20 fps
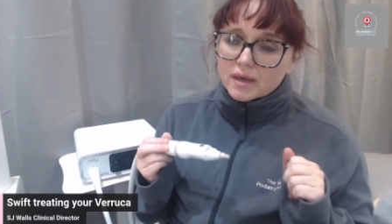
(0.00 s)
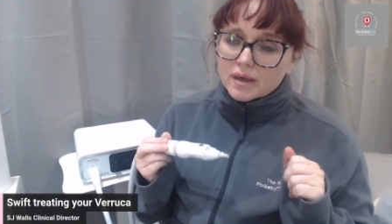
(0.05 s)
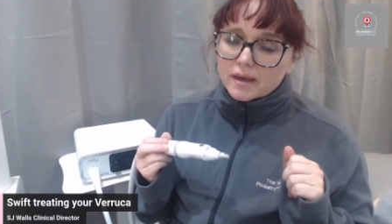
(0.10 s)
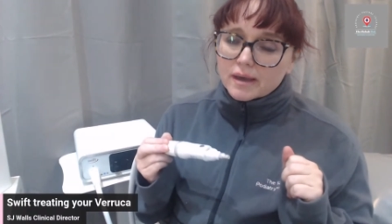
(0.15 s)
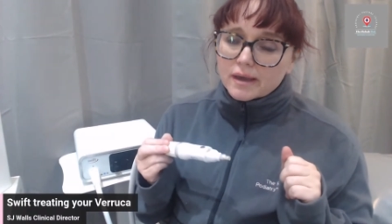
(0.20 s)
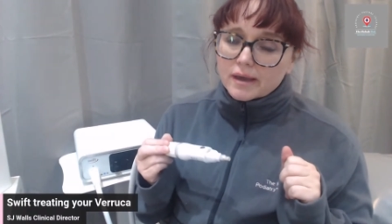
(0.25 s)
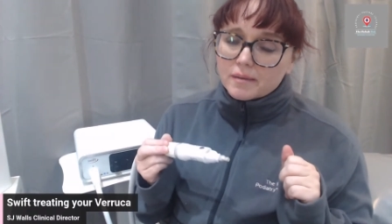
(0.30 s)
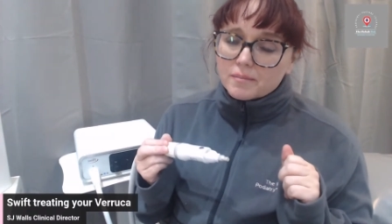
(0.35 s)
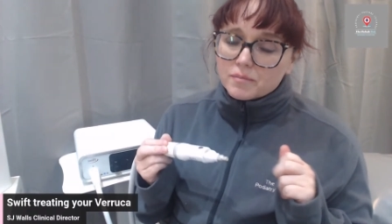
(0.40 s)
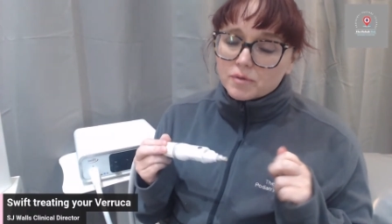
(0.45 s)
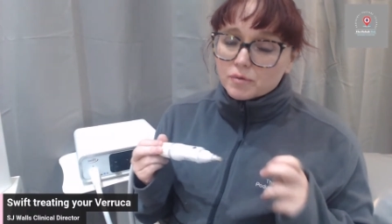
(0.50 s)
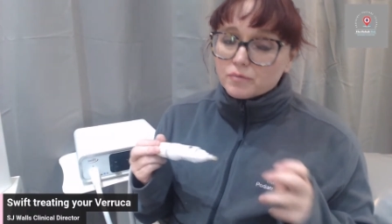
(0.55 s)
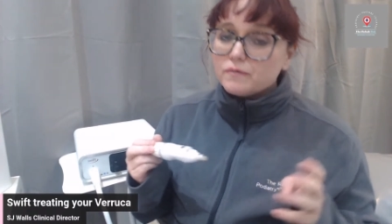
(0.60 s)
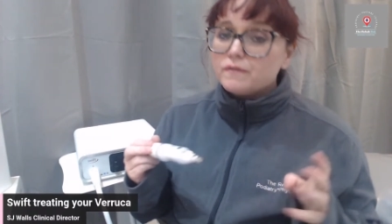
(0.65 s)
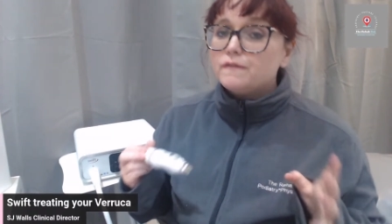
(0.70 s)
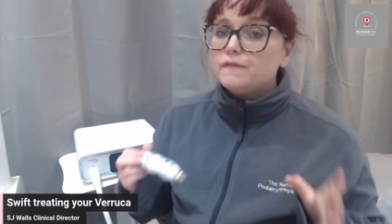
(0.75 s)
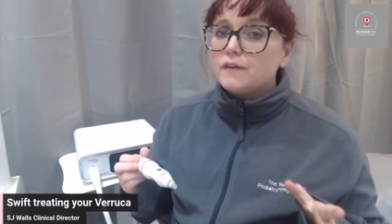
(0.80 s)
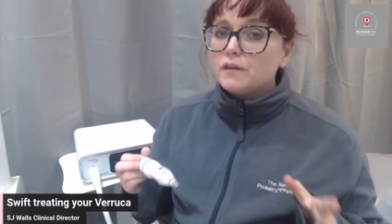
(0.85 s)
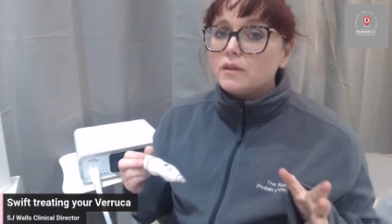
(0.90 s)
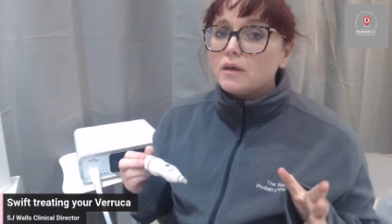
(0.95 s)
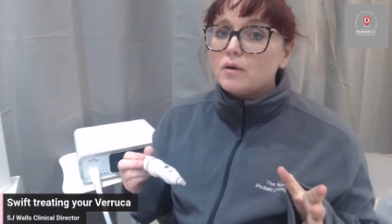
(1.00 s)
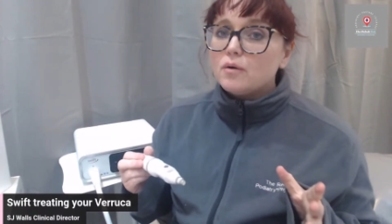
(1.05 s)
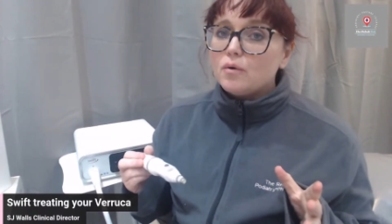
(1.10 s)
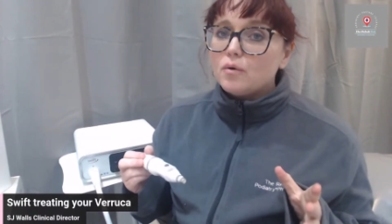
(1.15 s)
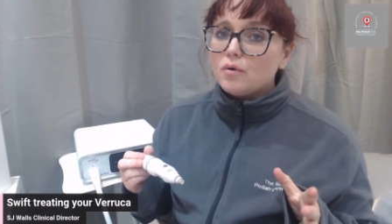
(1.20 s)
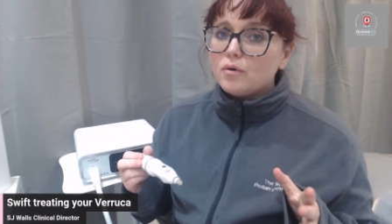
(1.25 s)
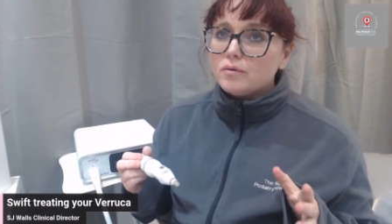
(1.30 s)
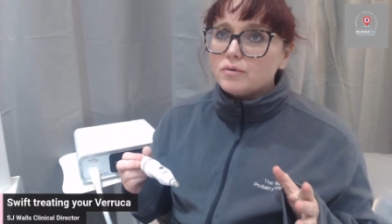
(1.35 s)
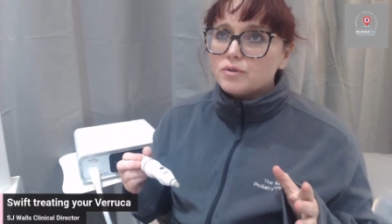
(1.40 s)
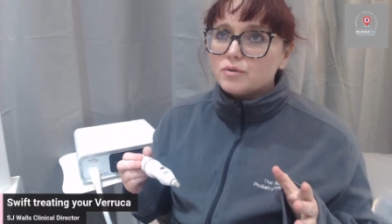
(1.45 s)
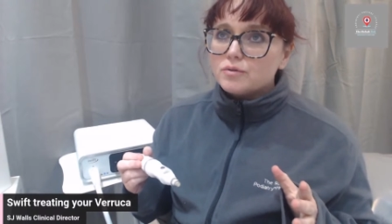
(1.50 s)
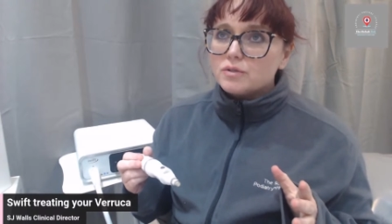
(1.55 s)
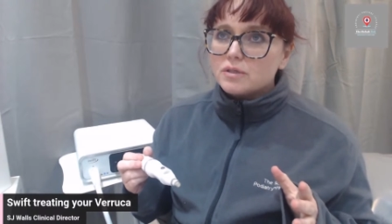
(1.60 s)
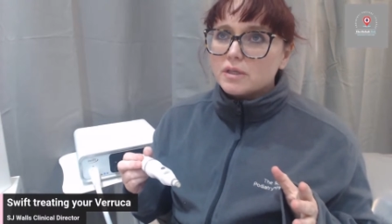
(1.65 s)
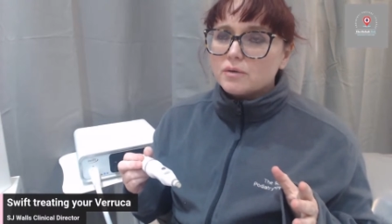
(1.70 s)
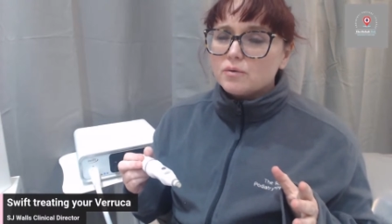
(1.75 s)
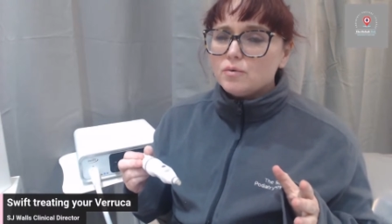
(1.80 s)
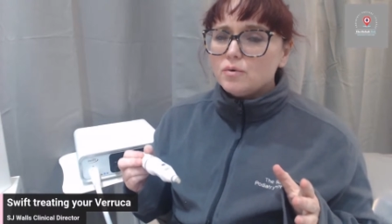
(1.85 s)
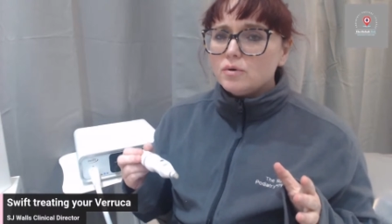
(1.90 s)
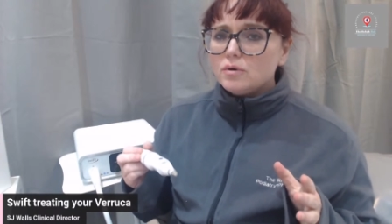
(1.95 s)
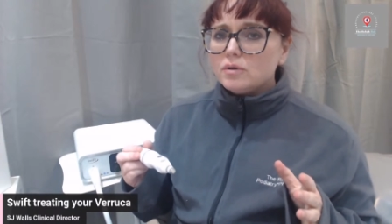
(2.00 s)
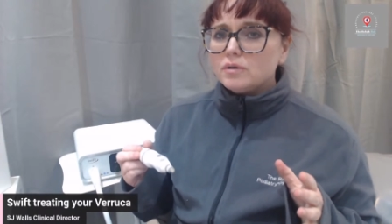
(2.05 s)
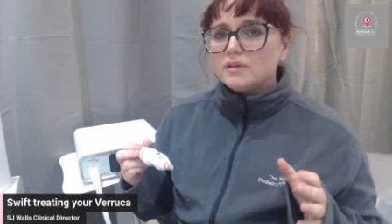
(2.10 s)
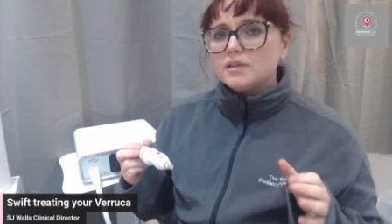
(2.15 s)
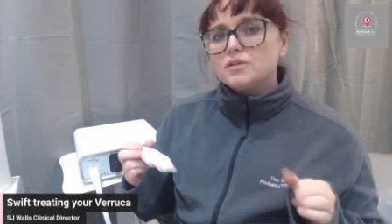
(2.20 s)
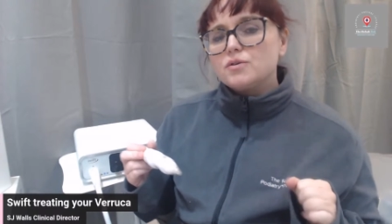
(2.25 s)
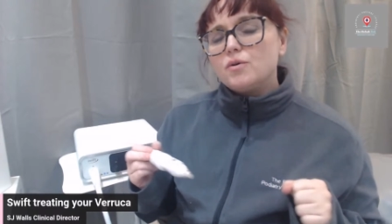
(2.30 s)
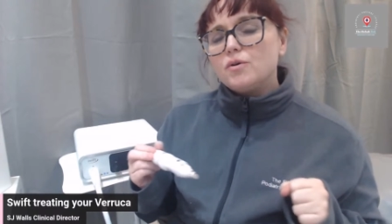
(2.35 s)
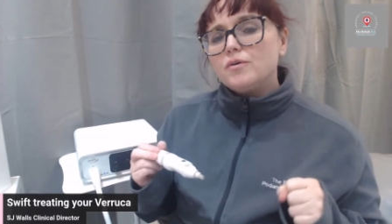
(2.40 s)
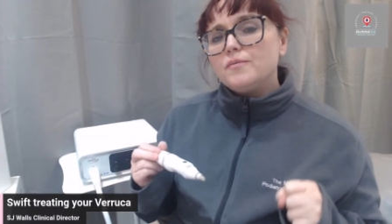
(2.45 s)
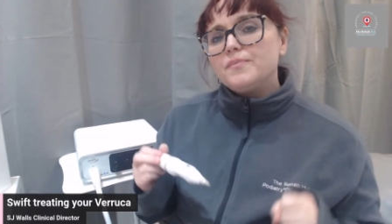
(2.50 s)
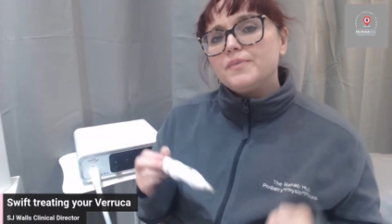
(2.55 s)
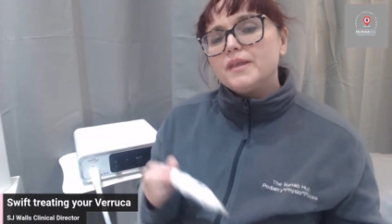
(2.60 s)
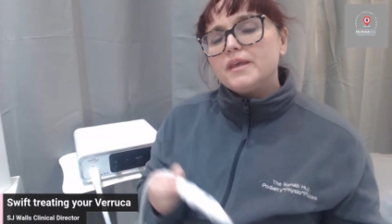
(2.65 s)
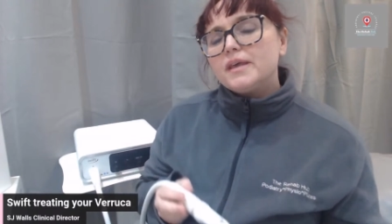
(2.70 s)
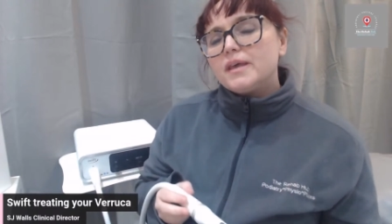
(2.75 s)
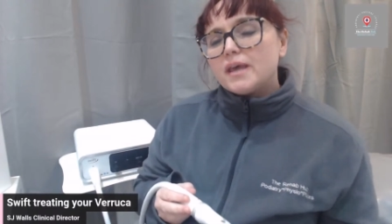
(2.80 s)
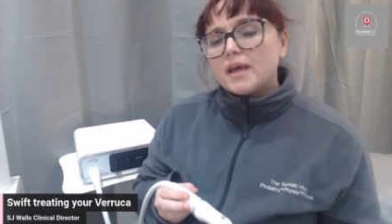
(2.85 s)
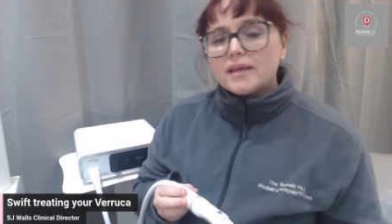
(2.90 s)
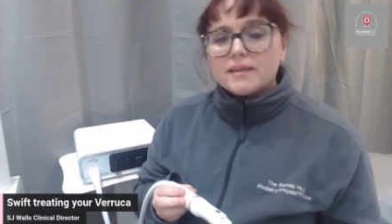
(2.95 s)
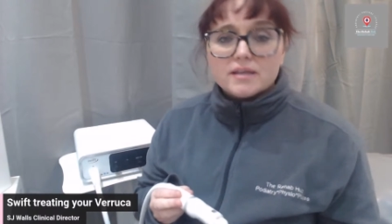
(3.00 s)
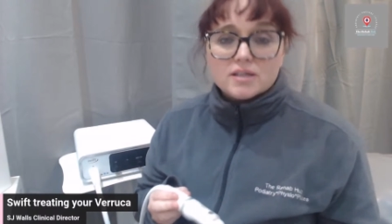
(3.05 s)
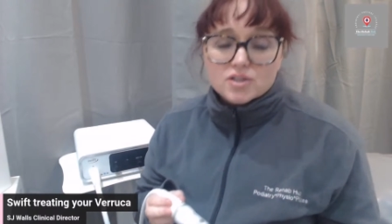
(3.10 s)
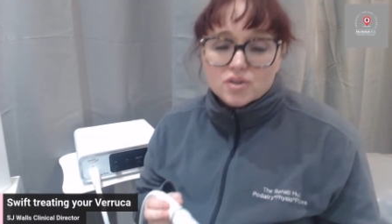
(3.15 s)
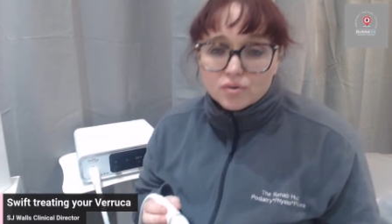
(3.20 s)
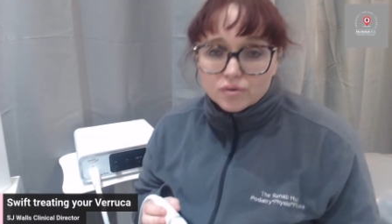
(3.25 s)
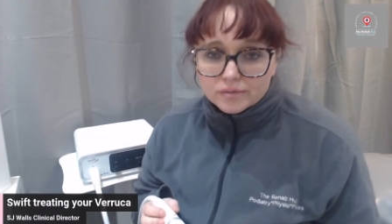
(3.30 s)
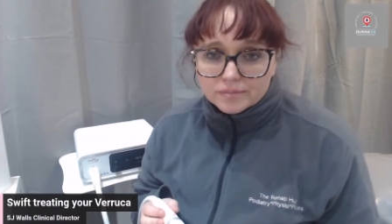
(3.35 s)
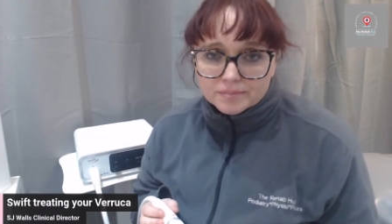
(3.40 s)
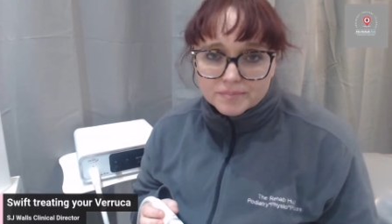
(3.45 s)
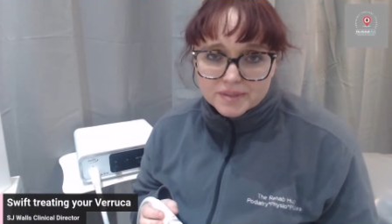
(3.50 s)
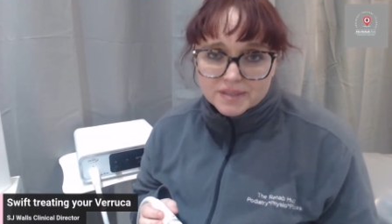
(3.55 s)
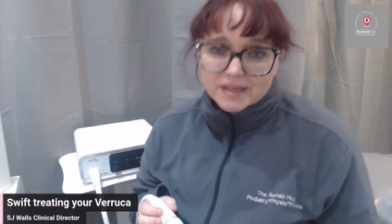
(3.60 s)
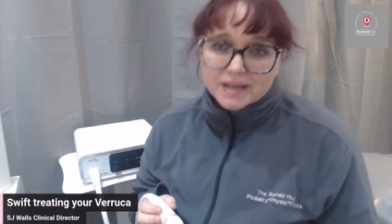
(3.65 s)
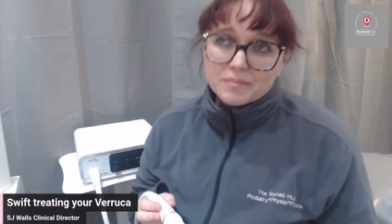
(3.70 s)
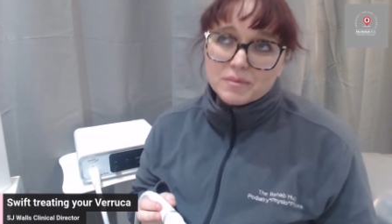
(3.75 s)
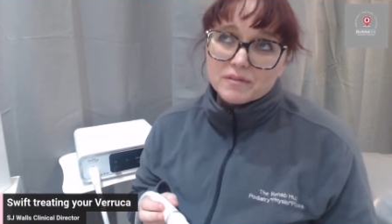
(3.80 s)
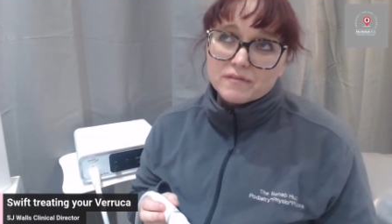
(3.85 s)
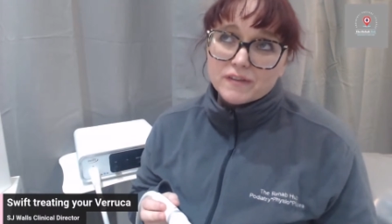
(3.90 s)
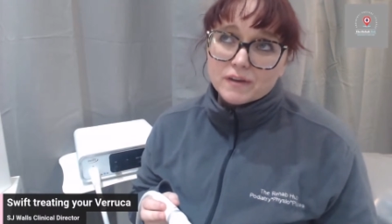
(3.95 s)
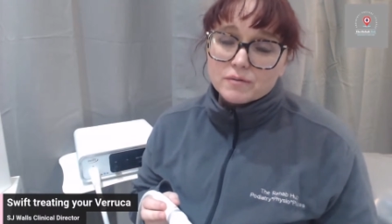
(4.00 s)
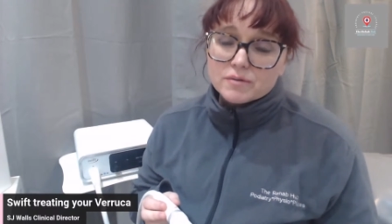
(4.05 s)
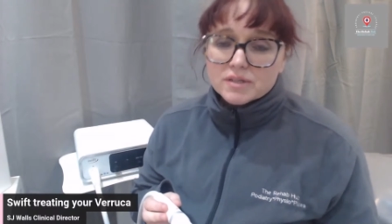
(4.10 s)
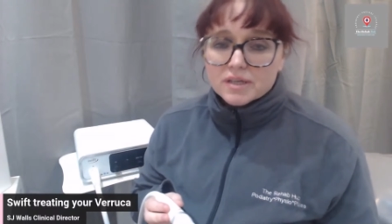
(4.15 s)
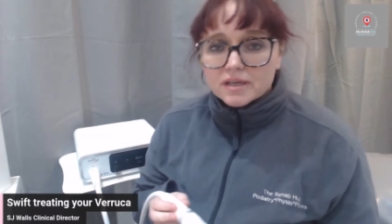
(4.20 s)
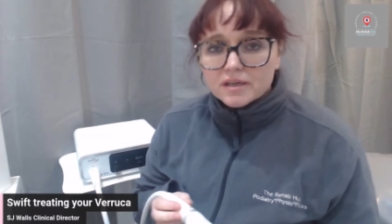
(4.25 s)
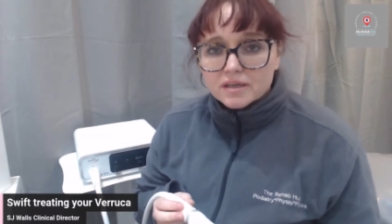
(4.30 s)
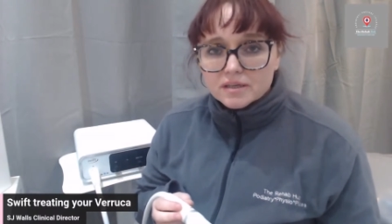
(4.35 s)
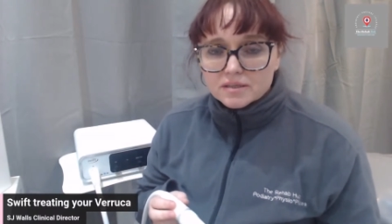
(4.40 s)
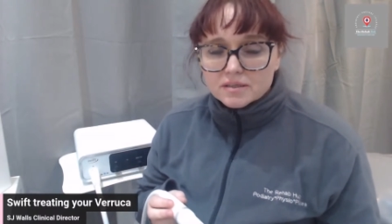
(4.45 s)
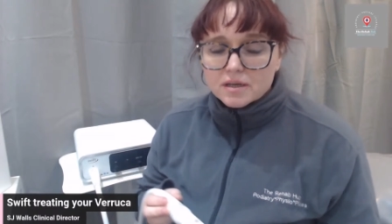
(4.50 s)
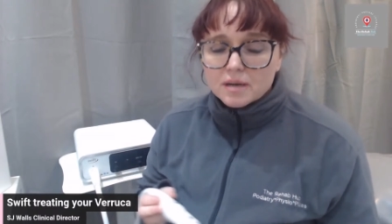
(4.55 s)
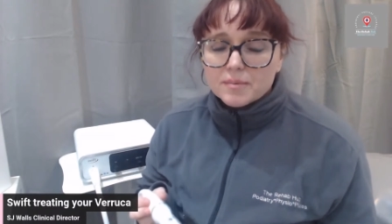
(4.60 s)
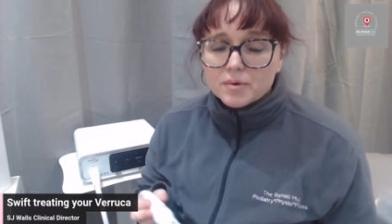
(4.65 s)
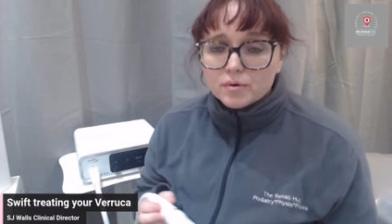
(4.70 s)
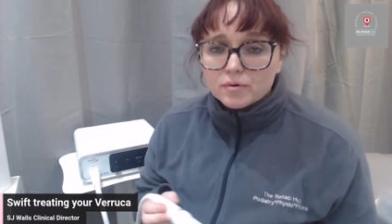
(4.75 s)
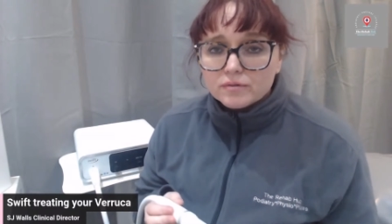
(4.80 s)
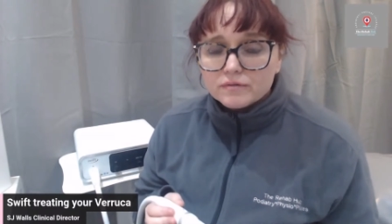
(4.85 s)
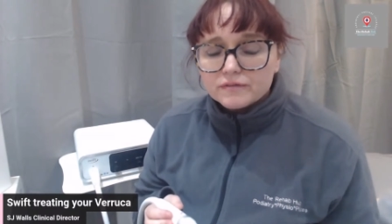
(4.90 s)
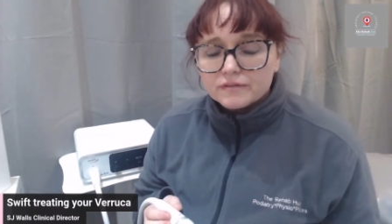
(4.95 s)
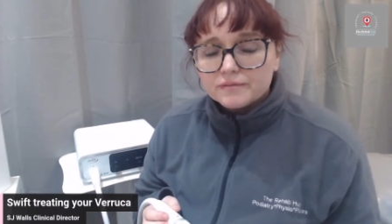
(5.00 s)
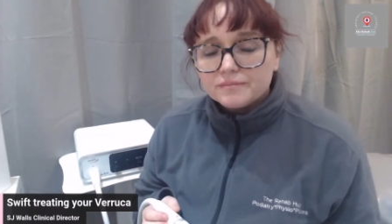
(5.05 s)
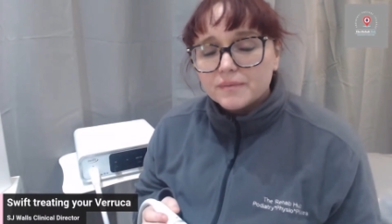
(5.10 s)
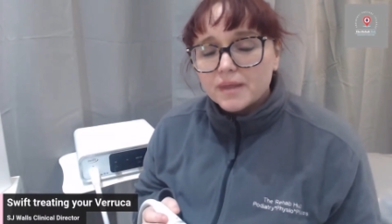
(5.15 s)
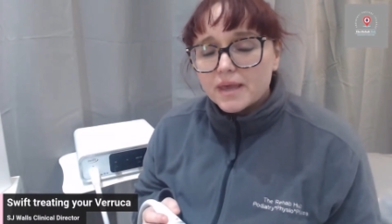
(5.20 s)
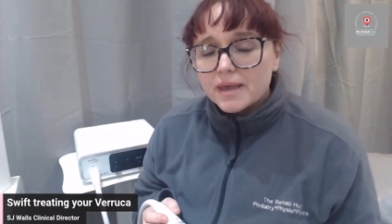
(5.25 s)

You'll feel it hot, so it's like, oh, it's hot, and then it's gone. By the time you felt it, it's coming off.